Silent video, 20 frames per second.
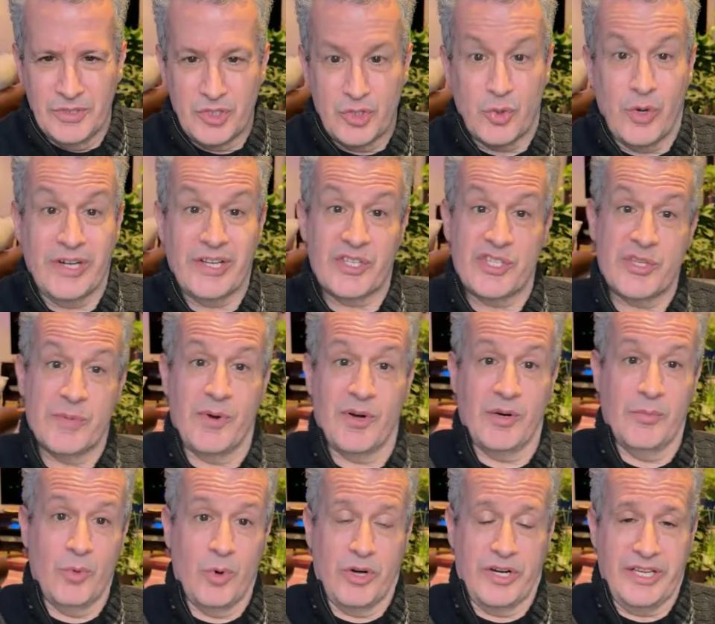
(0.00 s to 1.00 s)
Join us tomorrow
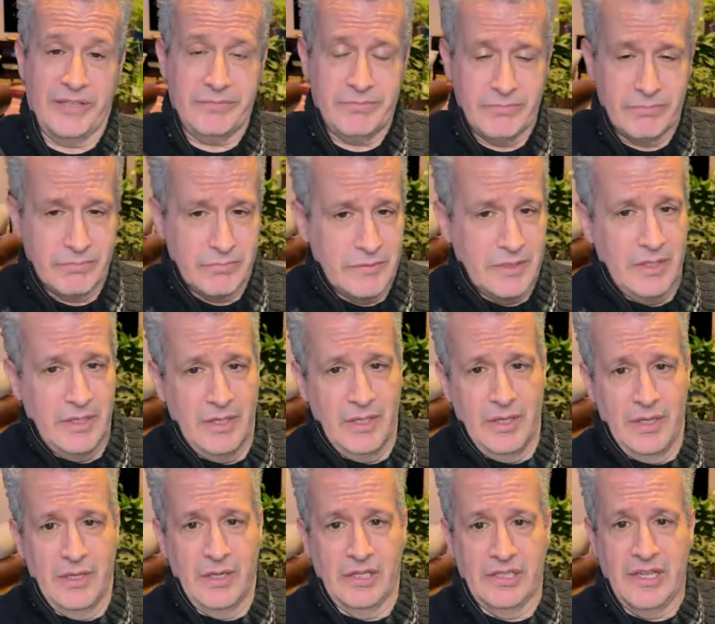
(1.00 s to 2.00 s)
morning,
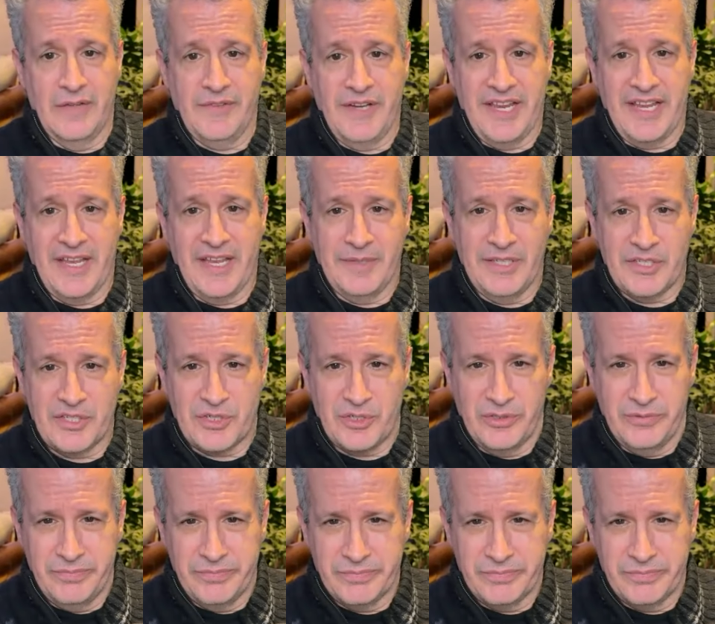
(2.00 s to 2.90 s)
11 a.m. Eastern.